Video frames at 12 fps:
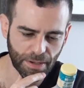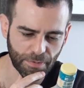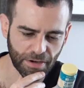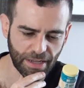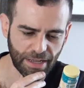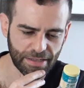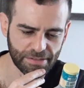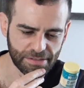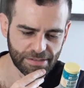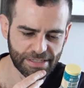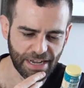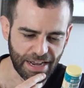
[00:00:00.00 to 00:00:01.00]
pepper. It has
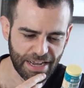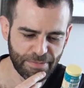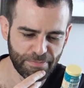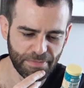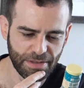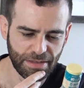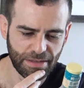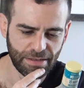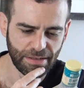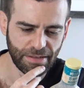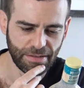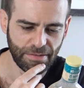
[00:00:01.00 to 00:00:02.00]
thyme,
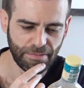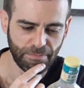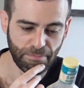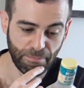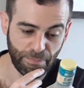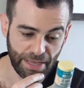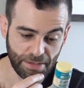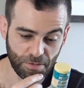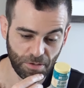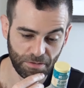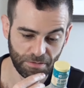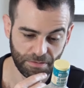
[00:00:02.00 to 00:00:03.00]

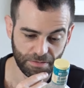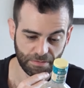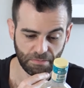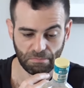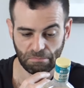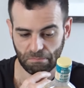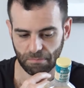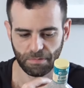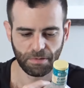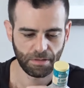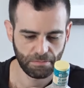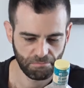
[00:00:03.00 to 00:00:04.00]
basil.
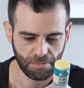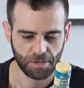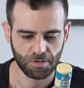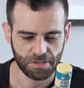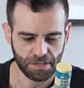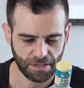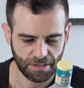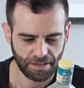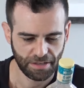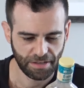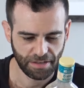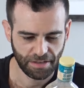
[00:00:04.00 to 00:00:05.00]
Interesting.
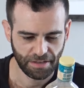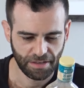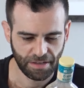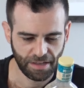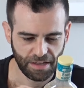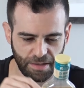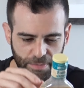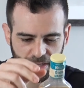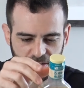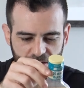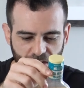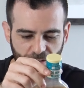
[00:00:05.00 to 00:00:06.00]

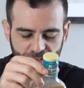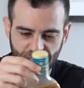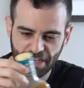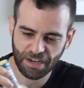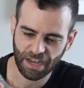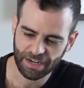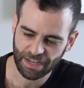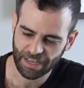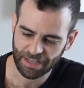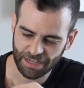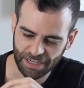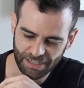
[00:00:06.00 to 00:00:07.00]
This is obviously not
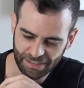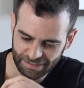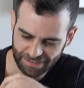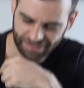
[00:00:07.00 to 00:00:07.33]
a